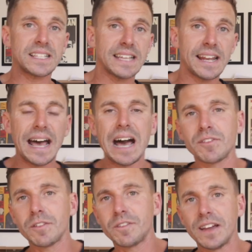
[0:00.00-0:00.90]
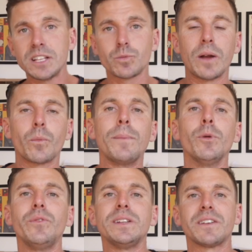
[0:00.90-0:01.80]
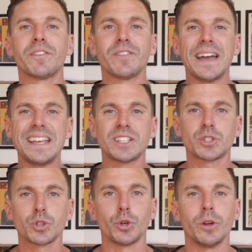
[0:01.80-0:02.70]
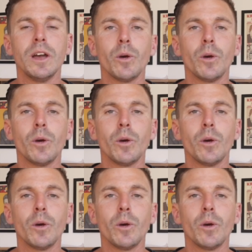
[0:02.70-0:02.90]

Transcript: said, after phase 1, we move into phase 2,